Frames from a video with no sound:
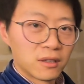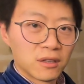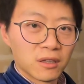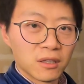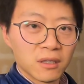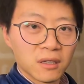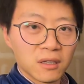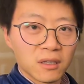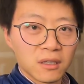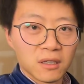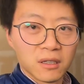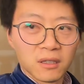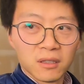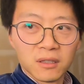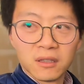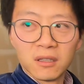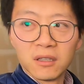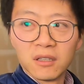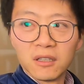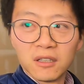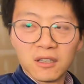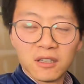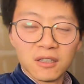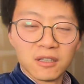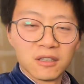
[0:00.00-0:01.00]

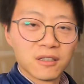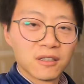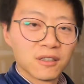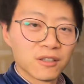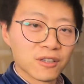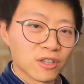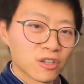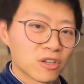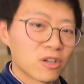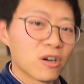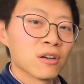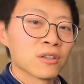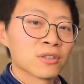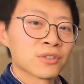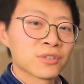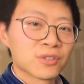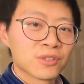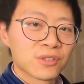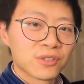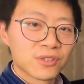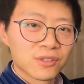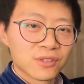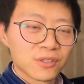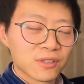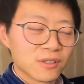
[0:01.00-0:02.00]
The
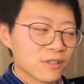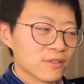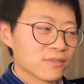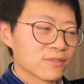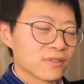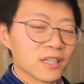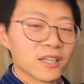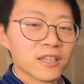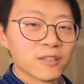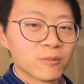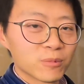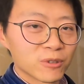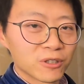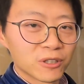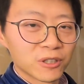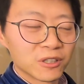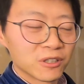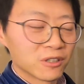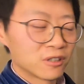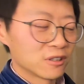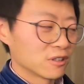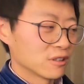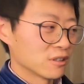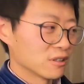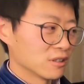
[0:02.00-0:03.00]
costs of labor
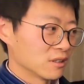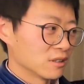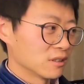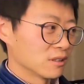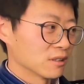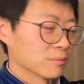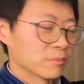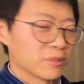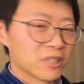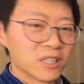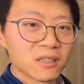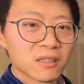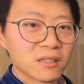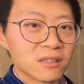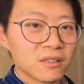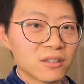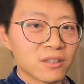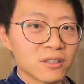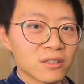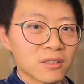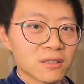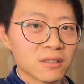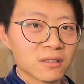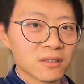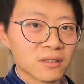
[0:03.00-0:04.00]
here in the Bay
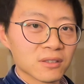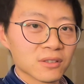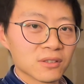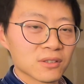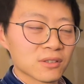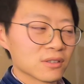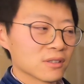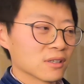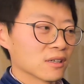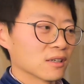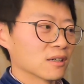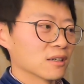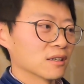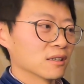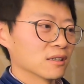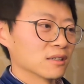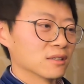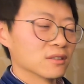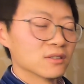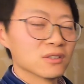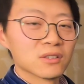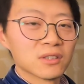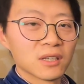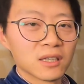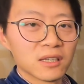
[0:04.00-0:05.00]
Area is
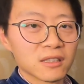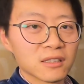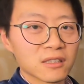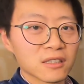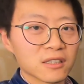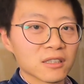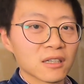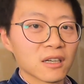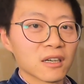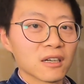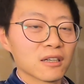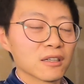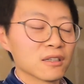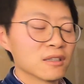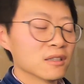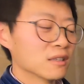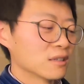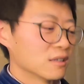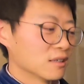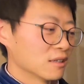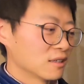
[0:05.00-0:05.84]
insanely high.